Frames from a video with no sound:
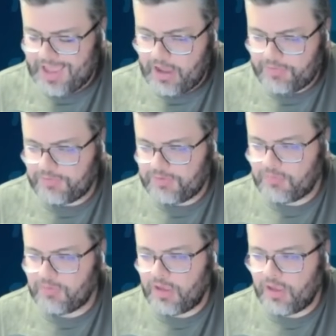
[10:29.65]
at the
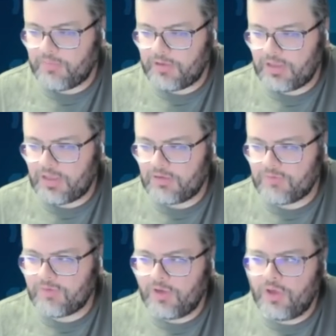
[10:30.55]
same time
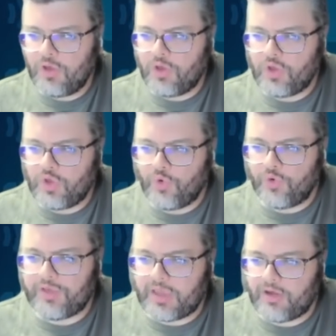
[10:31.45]
is you're
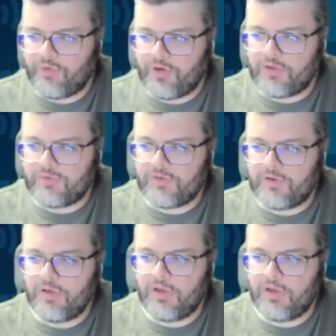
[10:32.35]
taking a risk.